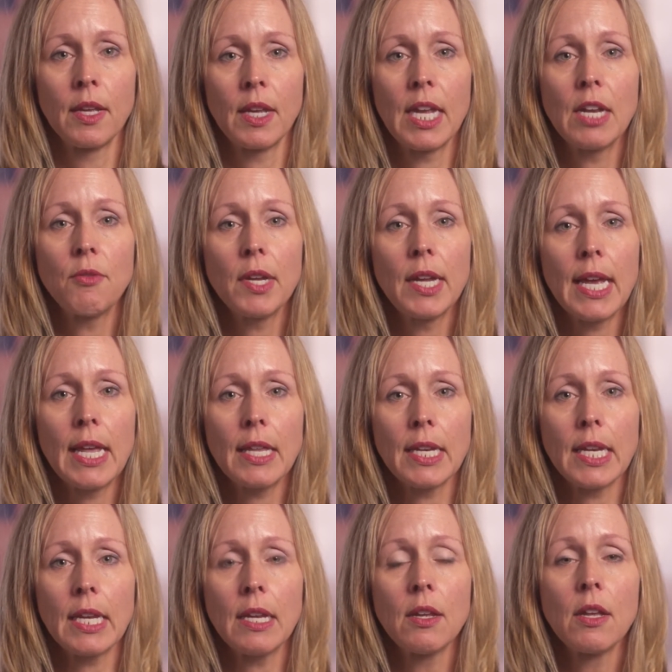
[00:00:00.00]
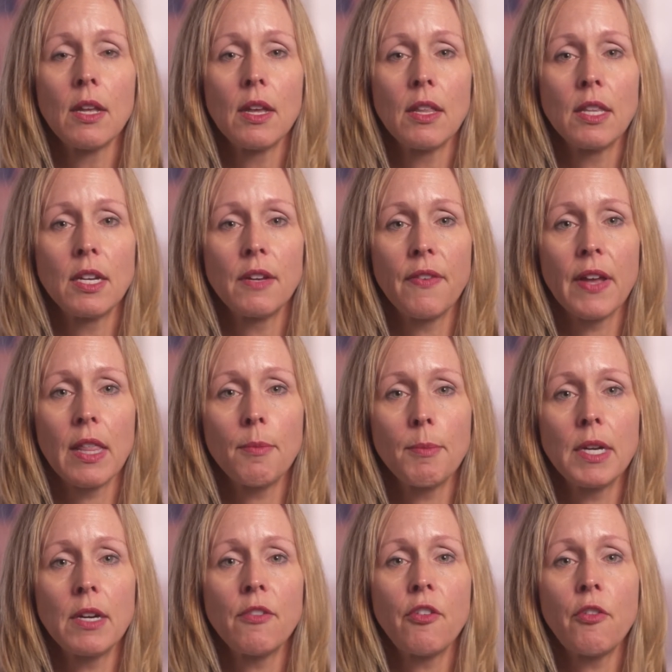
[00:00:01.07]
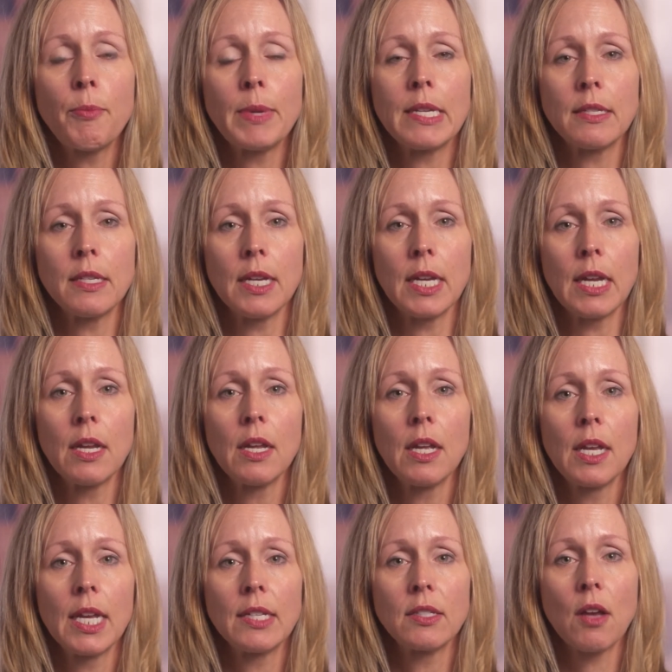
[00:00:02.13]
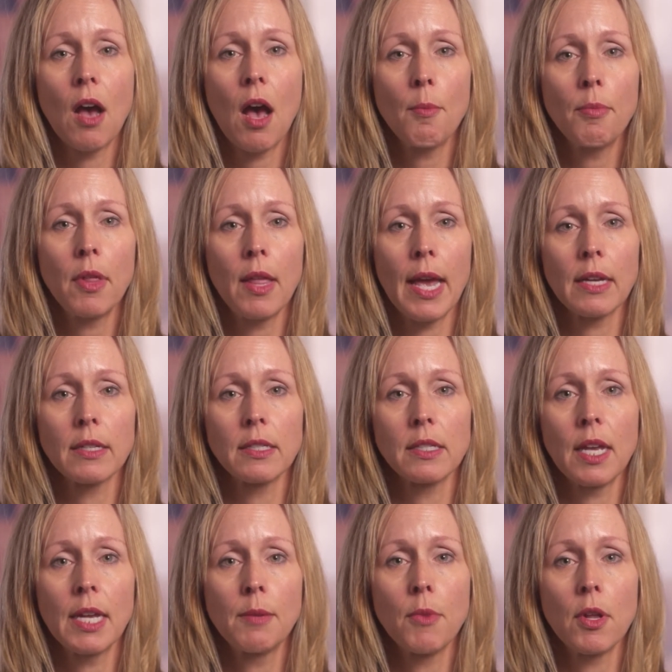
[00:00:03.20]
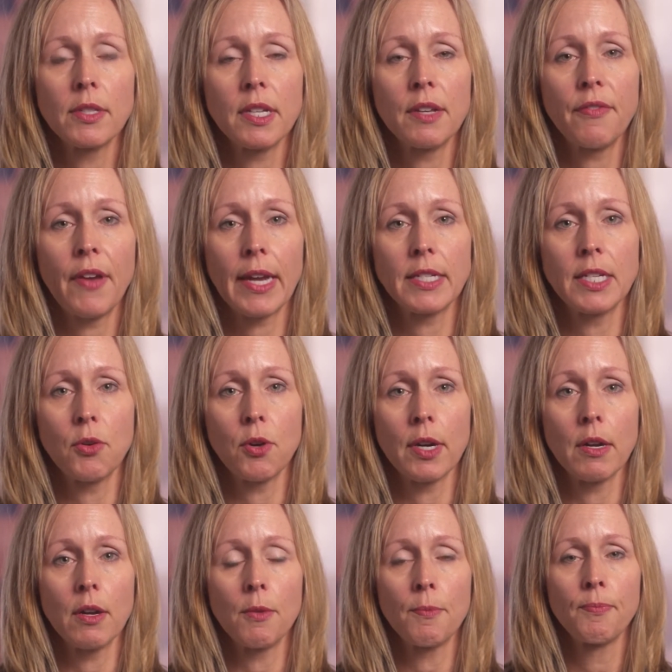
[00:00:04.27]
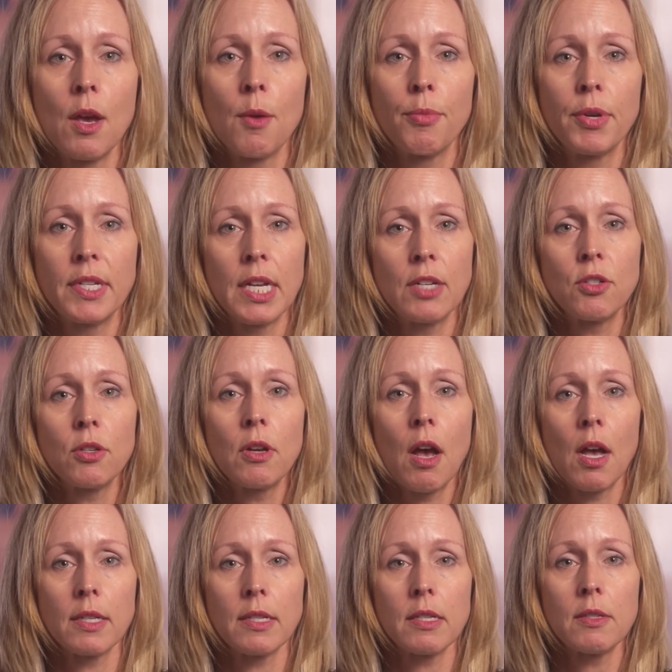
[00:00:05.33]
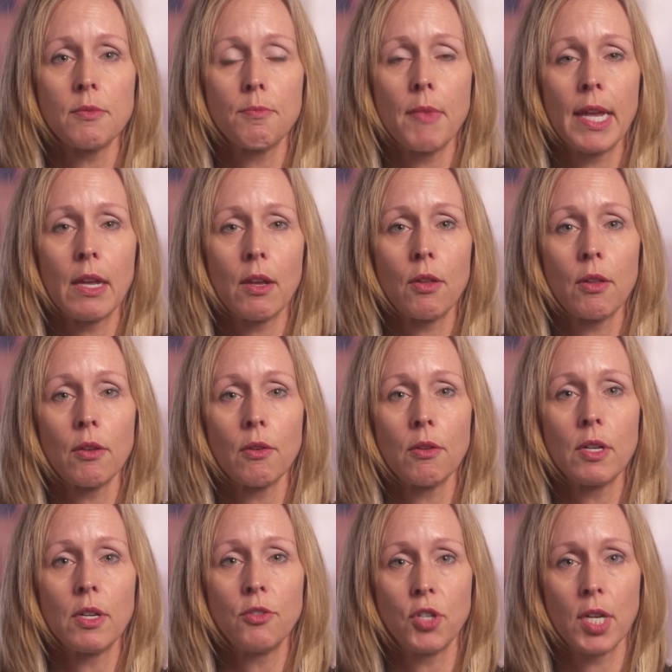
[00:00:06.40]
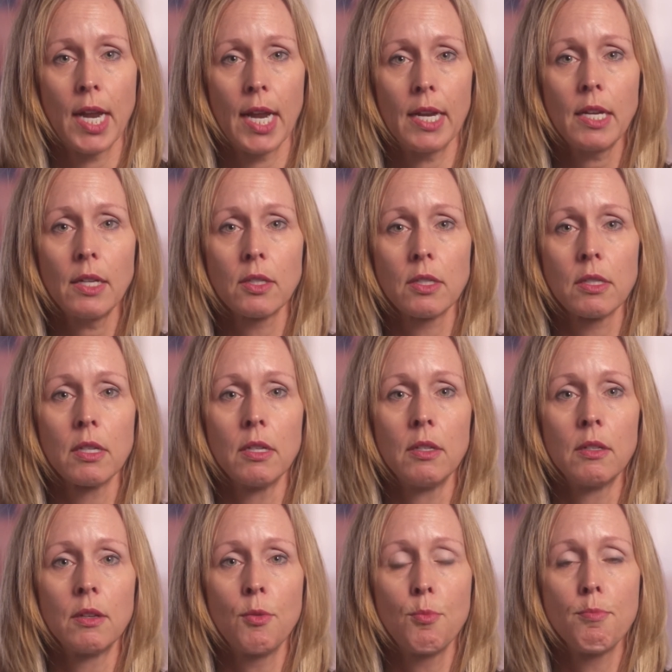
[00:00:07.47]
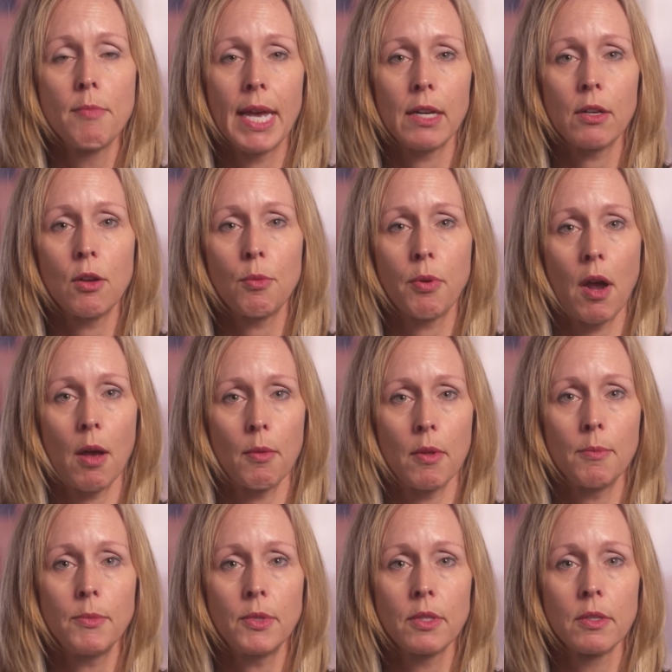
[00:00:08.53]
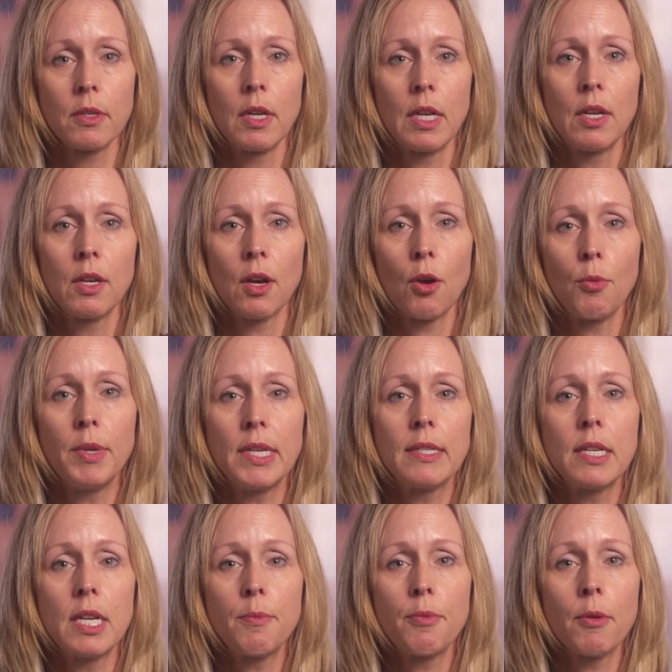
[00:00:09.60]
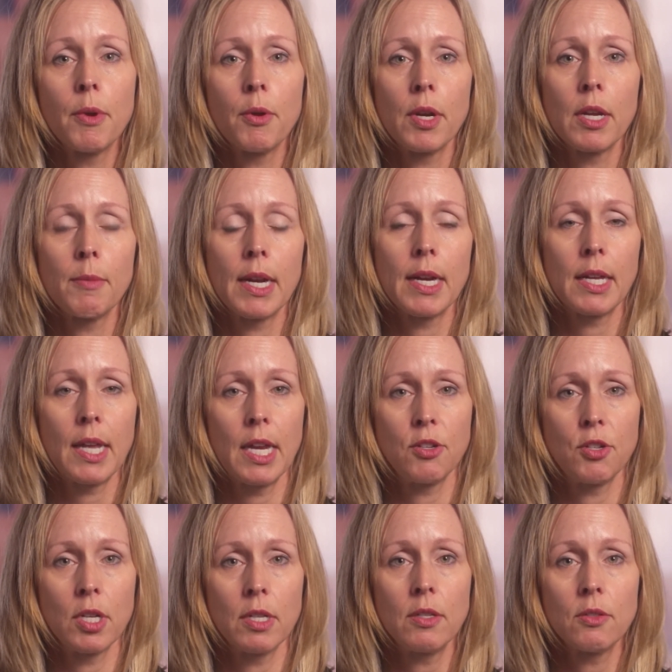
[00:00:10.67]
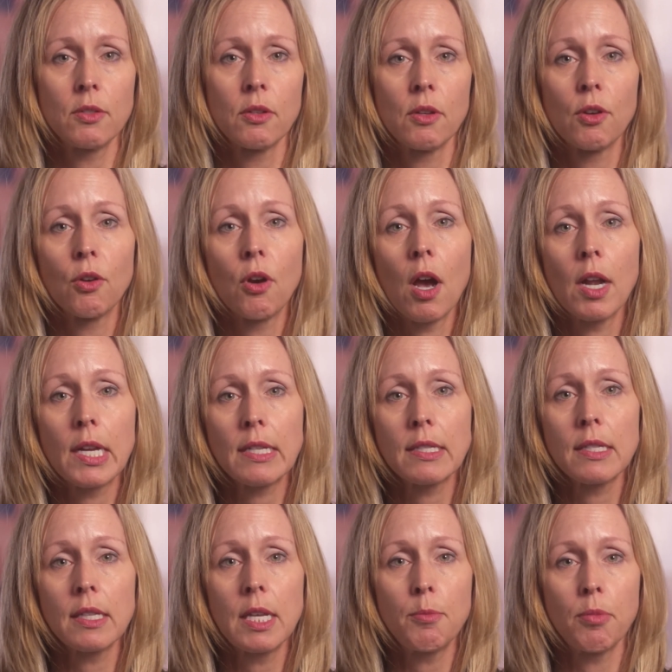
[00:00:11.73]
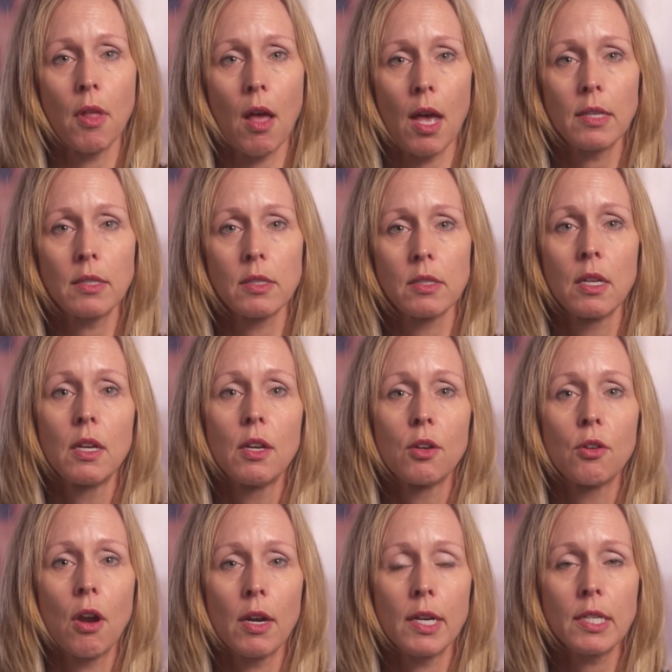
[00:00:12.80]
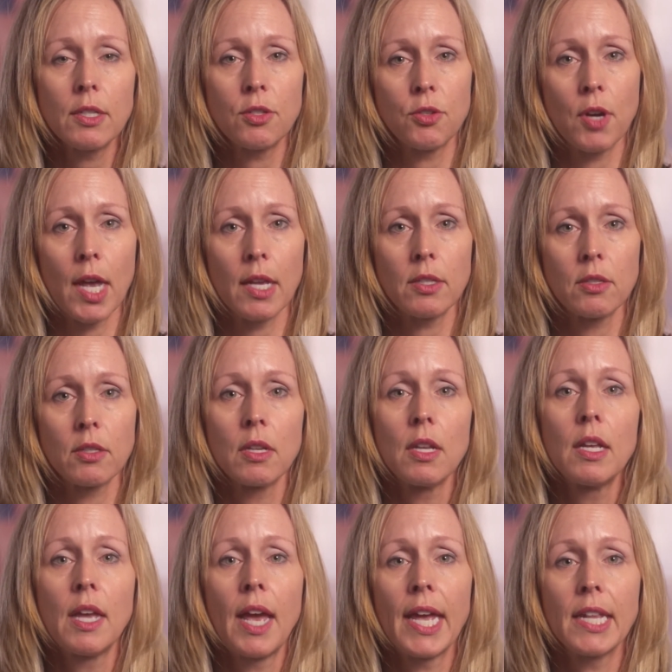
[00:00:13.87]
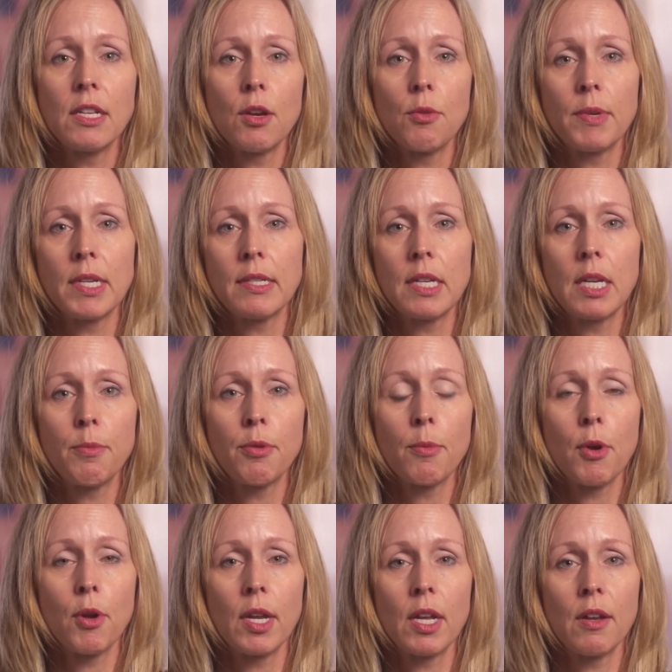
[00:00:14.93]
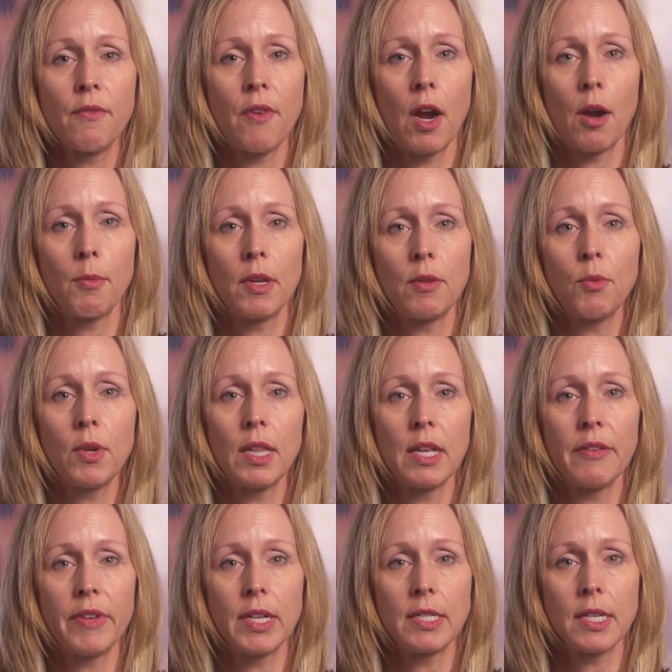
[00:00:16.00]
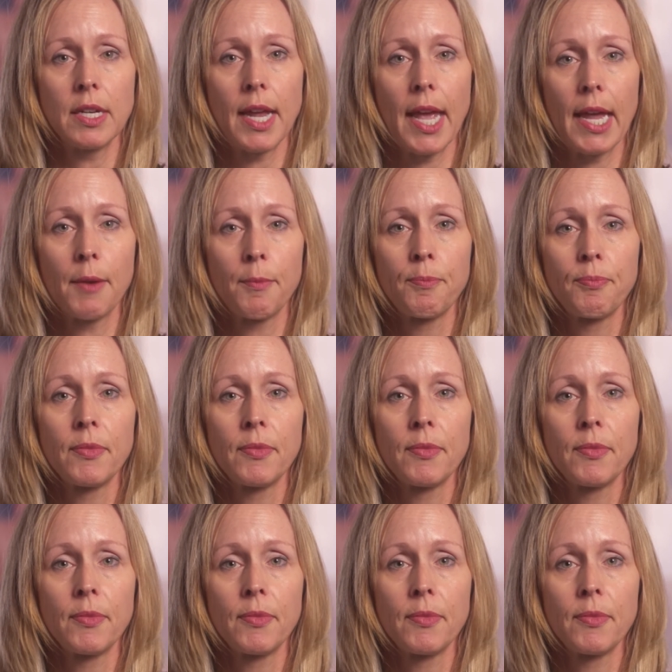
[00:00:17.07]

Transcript: In reality, the development of obesity is complex and multifactorial. Potential causes may include genetics, medical problems, obesity-promoting medications, chronic sleep loss, chronic stress, and the obesity-promoting environment we live in today.